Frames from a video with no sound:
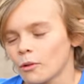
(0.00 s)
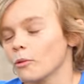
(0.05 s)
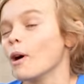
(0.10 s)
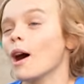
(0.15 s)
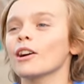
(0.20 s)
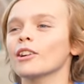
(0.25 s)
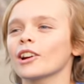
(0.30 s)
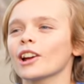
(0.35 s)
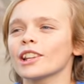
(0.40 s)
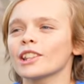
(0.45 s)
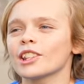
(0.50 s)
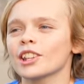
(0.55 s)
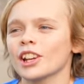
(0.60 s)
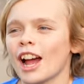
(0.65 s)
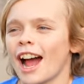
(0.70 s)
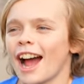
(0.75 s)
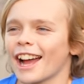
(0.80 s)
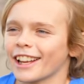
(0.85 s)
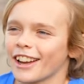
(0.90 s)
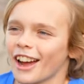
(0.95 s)
Well, Grinch,
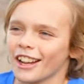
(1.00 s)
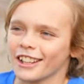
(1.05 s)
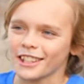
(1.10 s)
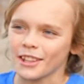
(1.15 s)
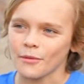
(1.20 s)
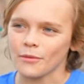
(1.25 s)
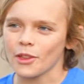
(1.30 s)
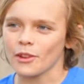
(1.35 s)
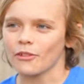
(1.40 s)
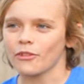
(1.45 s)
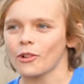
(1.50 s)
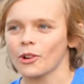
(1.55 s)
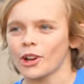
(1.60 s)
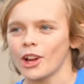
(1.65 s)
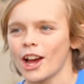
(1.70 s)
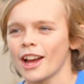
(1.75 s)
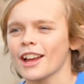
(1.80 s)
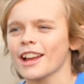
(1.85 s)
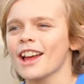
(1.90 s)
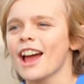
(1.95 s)
I got something for you.
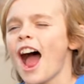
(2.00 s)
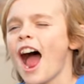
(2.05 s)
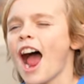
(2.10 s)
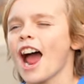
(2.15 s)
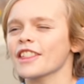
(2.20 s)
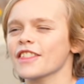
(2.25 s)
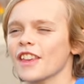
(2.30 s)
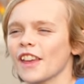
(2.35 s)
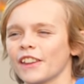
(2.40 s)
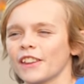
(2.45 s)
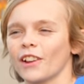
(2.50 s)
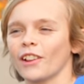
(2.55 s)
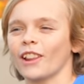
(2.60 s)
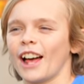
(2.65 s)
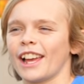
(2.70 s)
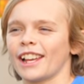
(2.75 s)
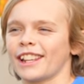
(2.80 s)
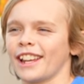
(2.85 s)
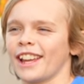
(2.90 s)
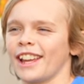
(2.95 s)
I think you'll
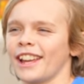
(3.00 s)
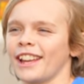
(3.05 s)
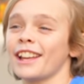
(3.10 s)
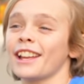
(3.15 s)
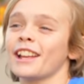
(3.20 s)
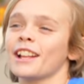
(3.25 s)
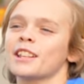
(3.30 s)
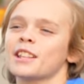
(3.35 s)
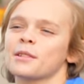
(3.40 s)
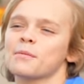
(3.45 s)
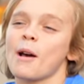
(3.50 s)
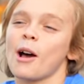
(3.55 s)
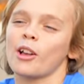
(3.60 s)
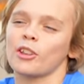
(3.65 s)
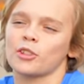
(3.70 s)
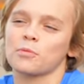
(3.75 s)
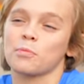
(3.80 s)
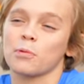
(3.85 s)
like it. it for smells me?